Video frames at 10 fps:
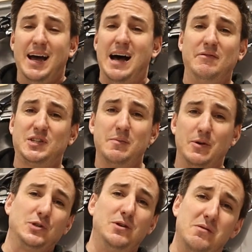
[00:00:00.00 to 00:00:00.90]
obviously
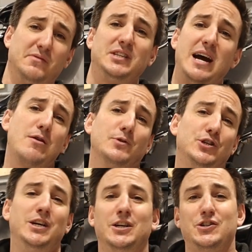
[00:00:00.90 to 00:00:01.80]
most of you don't have a tire
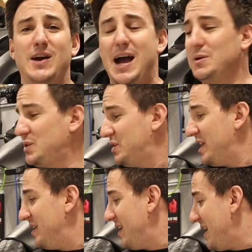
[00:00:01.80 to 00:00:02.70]
machine at your house,
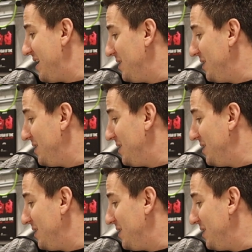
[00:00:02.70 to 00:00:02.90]
and